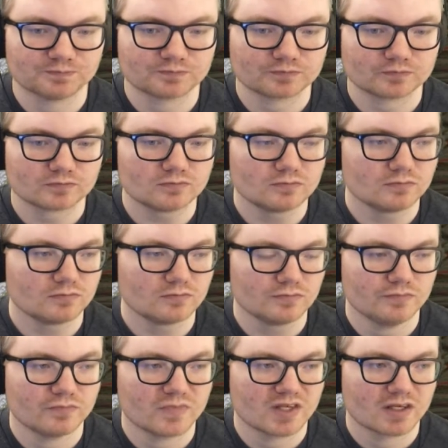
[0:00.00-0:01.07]

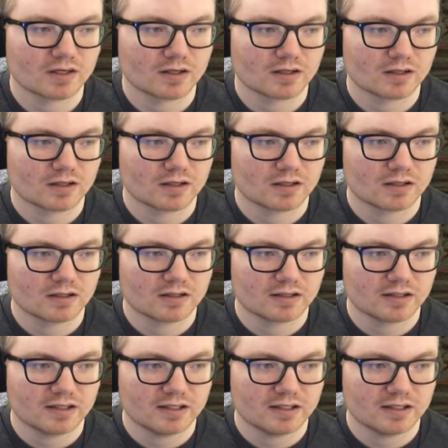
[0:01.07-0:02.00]
Nothing is said.